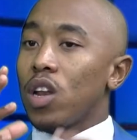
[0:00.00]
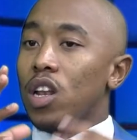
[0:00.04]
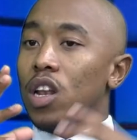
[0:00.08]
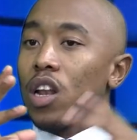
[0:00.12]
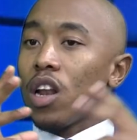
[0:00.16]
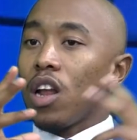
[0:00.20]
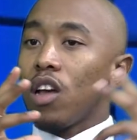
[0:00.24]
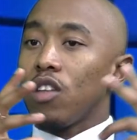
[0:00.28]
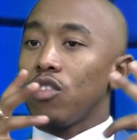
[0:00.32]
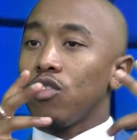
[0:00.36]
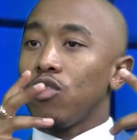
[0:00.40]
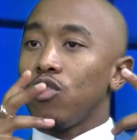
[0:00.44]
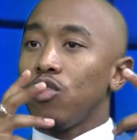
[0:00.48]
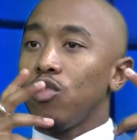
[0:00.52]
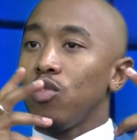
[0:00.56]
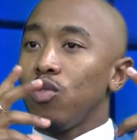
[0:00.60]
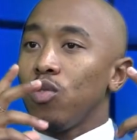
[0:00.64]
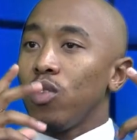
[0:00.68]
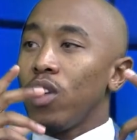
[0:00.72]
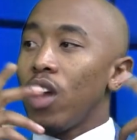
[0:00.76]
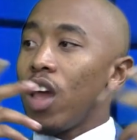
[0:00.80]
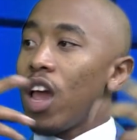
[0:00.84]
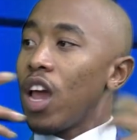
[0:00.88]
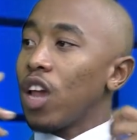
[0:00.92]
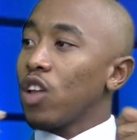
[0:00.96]
class to
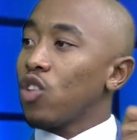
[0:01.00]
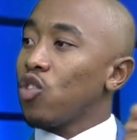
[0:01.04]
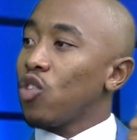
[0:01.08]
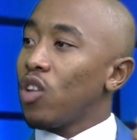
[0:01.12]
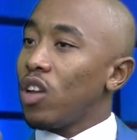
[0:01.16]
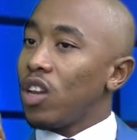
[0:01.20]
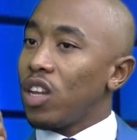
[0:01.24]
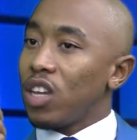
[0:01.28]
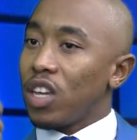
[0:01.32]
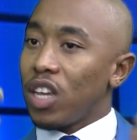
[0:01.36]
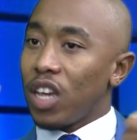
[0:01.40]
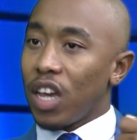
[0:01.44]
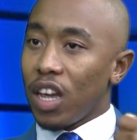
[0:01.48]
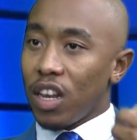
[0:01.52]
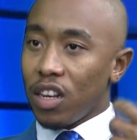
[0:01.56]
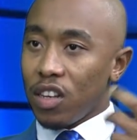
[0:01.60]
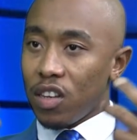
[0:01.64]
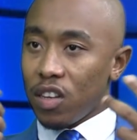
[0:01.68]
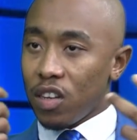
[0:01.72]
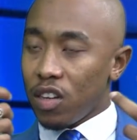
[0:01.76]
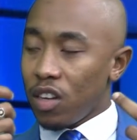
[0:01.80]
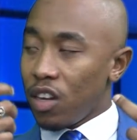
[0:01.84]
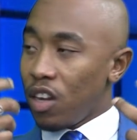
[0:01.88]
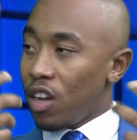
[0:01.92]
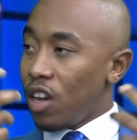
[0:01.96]
actually
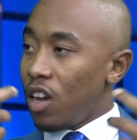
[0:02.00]
get